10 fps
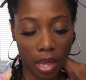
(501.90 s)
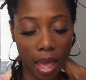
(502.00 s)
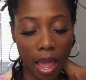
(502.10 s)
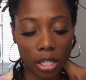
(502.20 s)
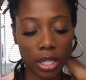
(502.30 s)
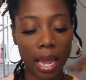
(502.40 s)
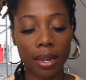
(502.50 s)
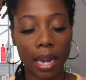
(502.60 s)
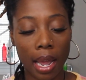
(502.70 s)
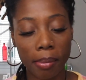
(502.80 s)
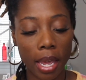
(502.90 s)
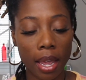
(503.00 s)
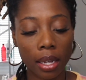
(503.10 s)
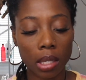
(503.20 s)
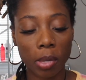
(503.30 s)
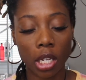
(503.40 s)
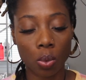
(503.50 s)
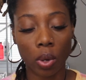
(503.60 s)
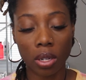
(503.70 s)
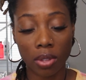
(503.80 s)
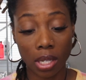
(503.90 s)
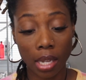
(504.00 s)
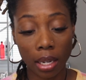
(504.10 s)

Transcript: actually had 9 bags because the